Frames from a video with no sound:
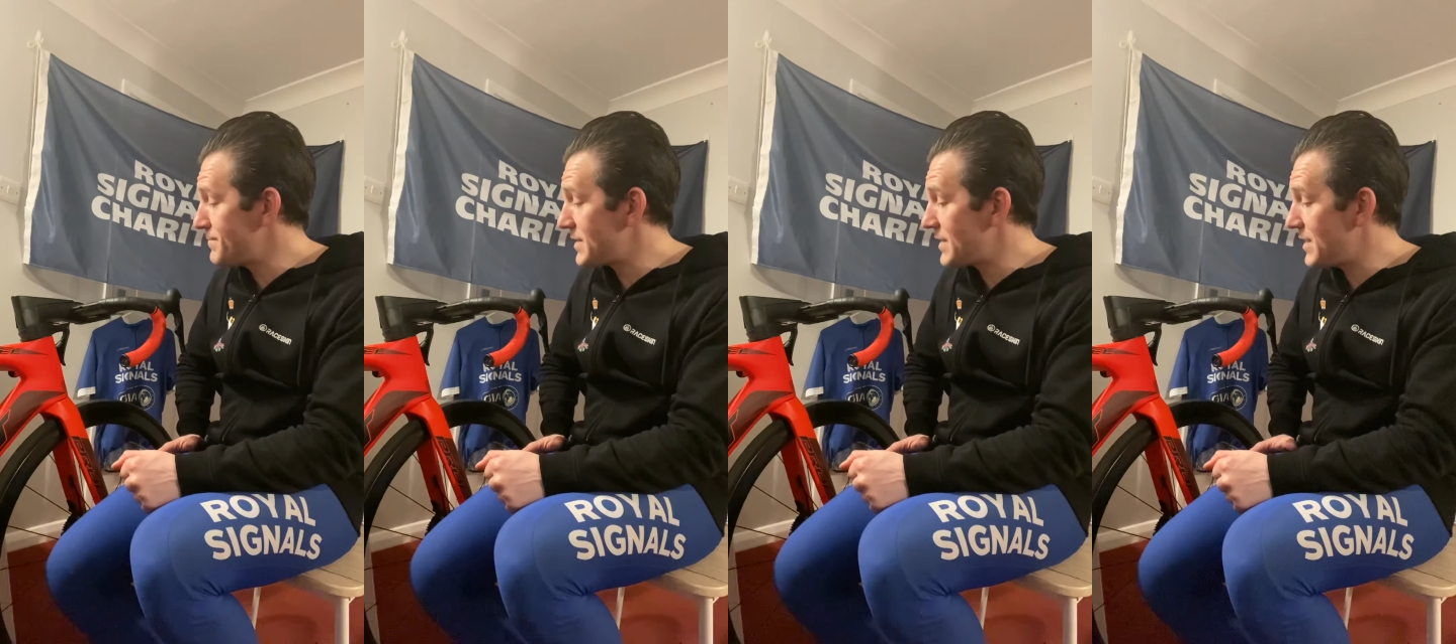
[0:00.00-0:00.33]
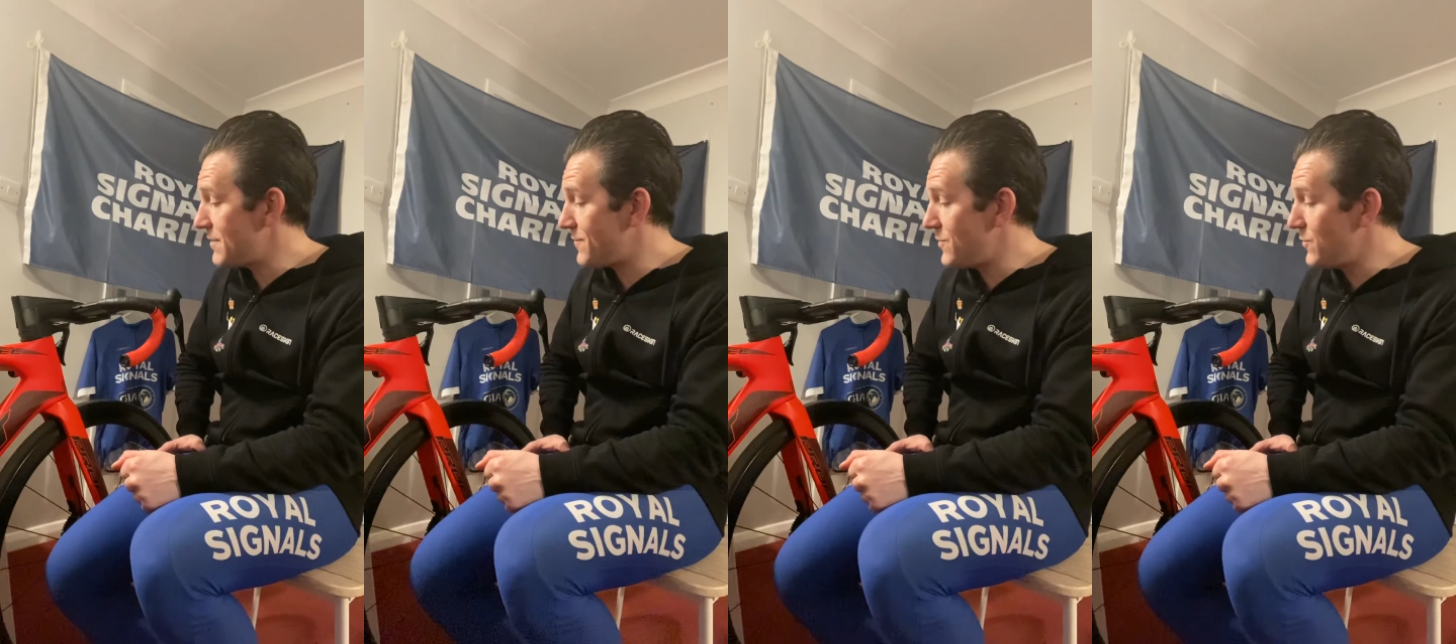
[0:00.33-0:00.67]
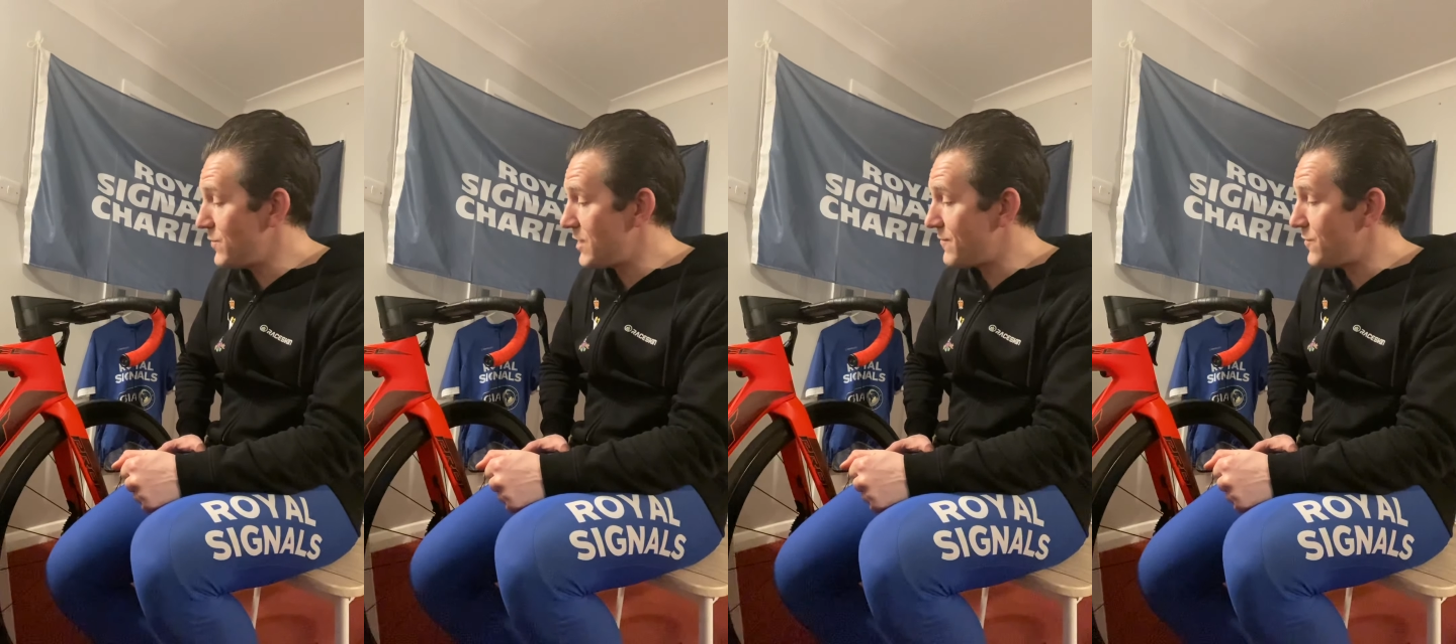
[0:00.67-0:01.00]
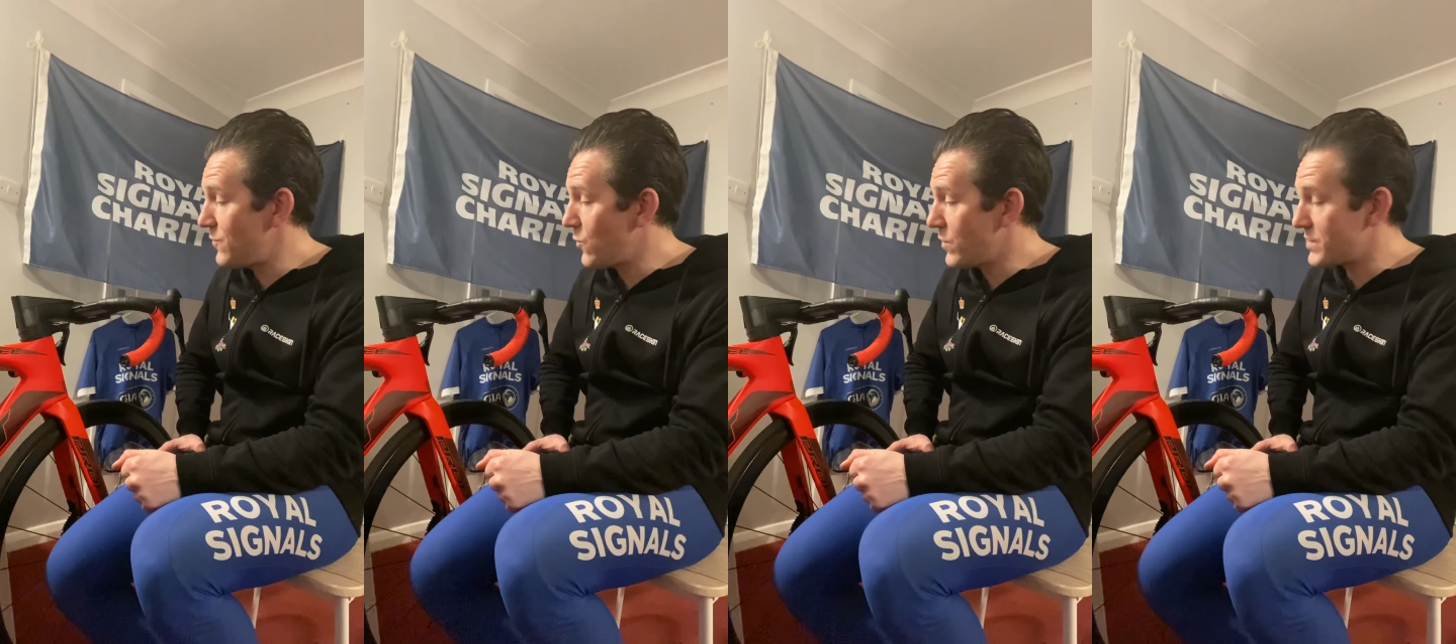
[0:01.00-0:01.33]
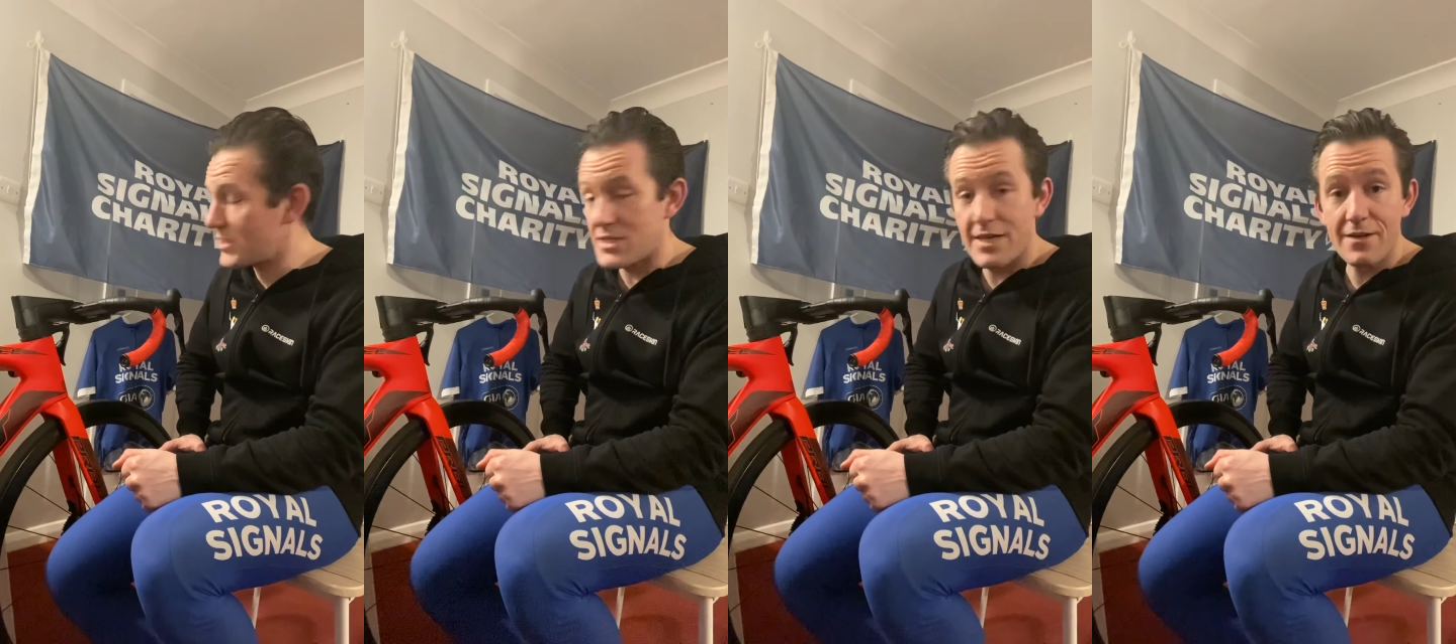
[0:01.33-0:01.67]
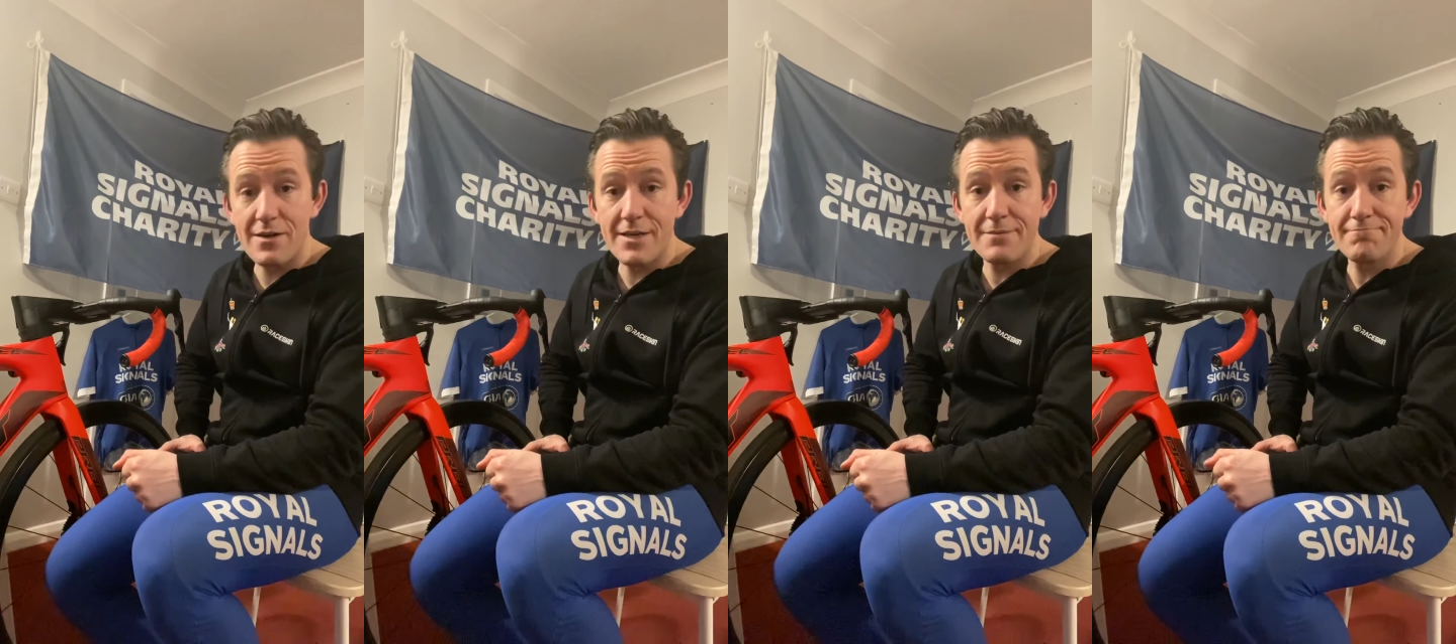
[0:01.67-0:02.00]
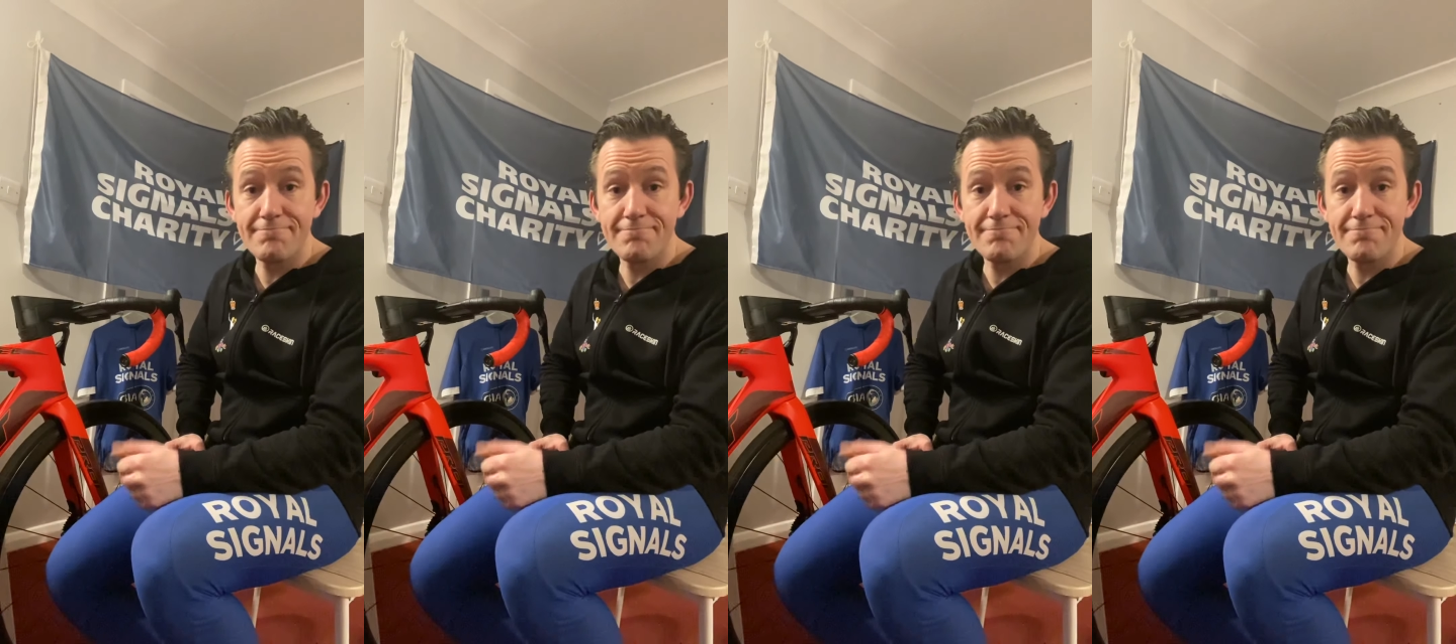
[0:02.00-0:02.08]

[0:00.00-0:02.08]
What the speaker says: If you want to stay high,